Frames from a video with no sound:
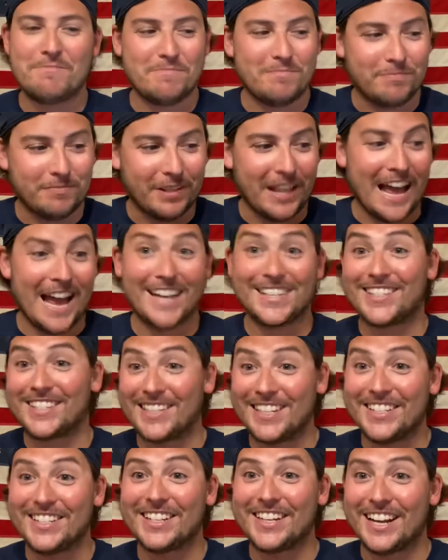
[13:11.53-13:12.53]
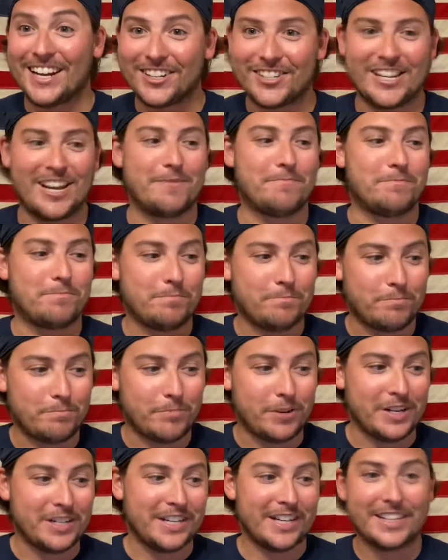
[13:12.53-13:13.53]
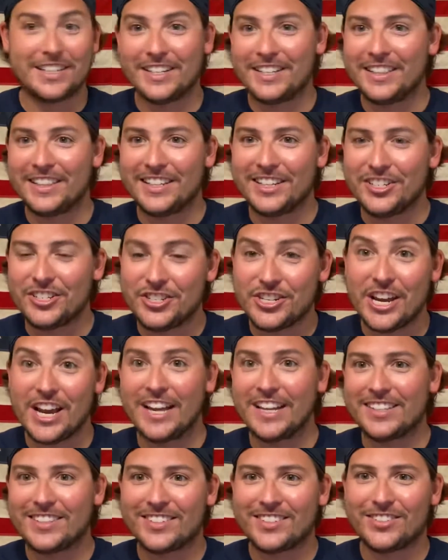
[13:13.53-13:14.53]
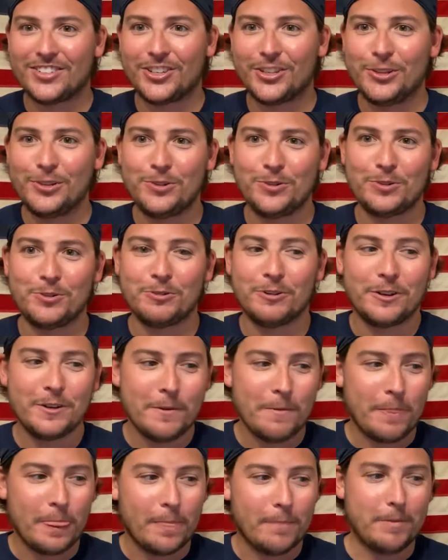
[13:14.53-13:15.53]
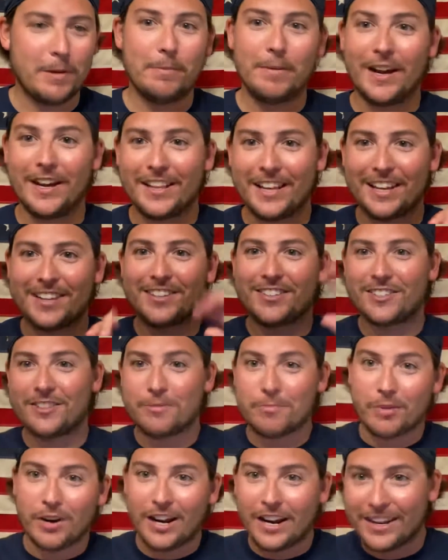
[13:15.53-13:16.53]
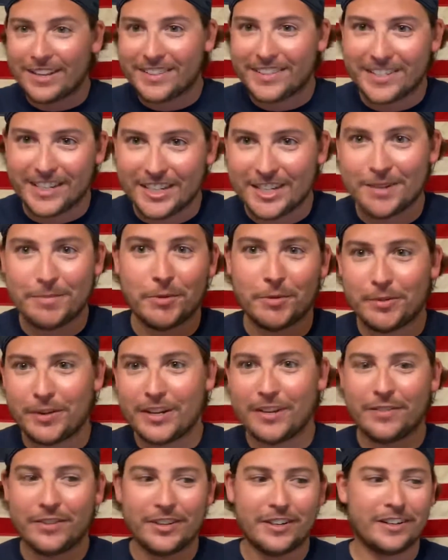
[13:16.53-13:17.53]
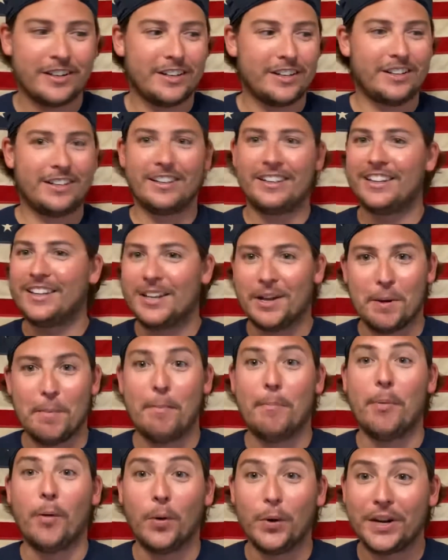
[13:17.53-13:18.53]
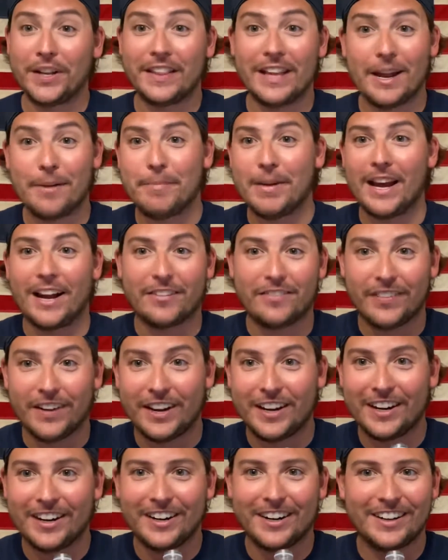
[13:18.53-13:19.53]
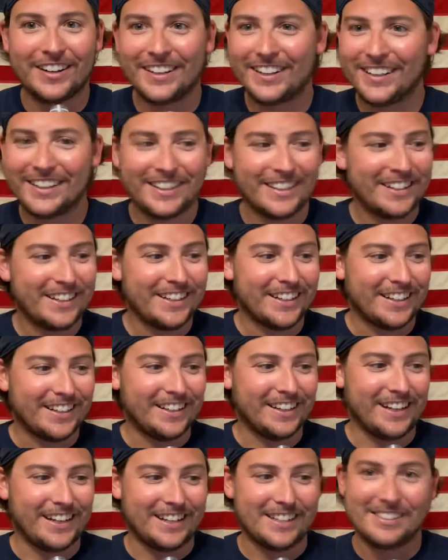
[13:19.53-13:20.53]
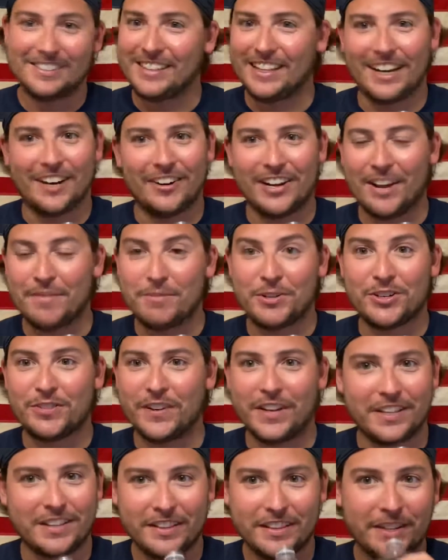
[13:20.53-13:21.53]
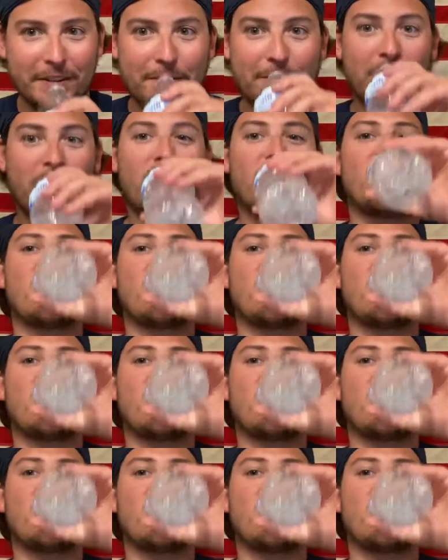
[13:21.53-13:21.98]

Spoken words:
Last season, actually, I predicted the Jets to be my surprise team or whatever. Boy, did that backfire. Yeah, I don't have much faith in them.